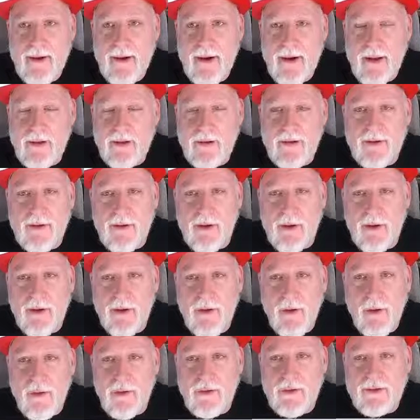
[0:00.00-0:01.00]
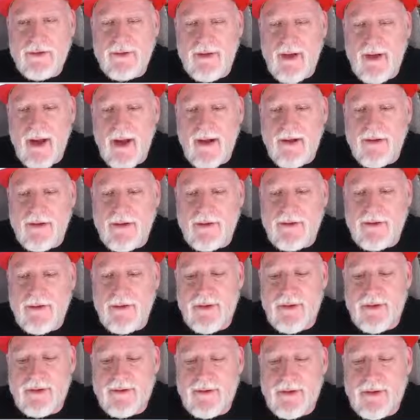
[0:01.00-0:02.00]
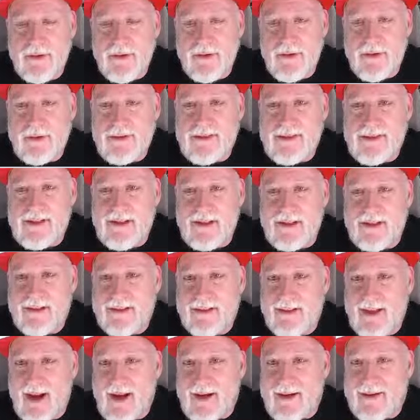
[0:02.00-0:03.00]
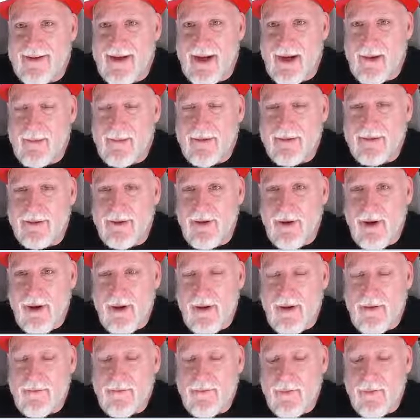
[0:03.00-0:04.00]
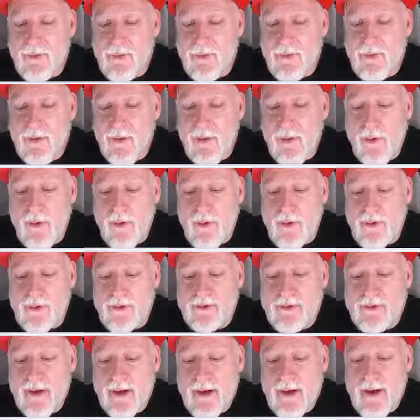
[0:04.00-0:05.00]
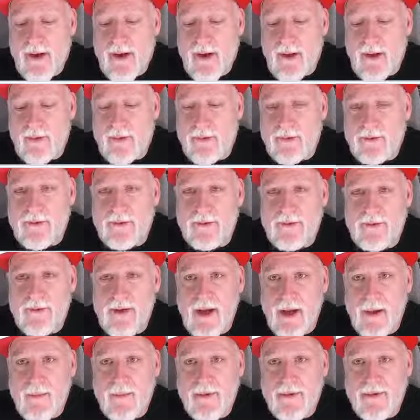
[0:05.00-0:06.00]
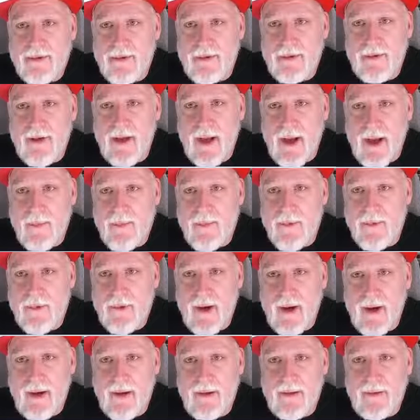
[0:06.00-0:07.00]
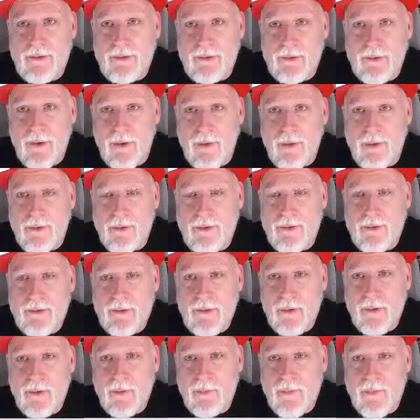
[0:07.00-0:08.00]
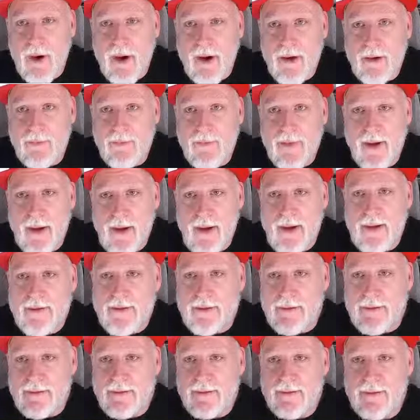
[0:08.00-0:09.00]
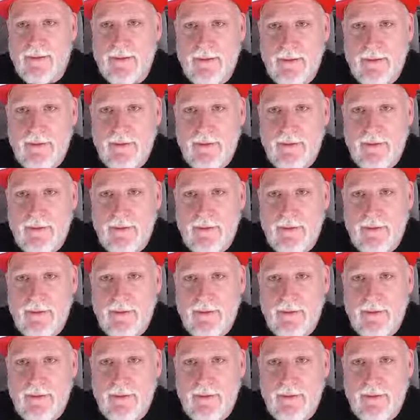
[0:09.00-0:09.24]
Looking at our corners and edges, you can see there's a slight damage to all four corners, and there's little damage to the upper and lower or bottom edges.